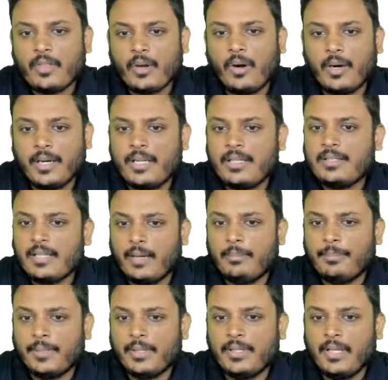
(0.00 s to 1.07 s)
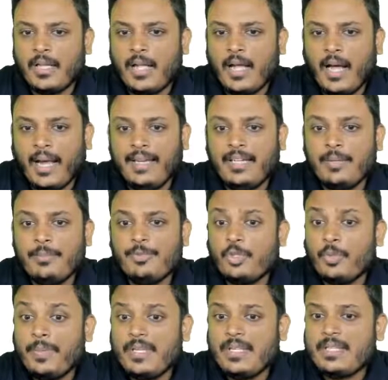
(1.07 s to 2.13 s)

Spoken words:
Audit sample. Items to be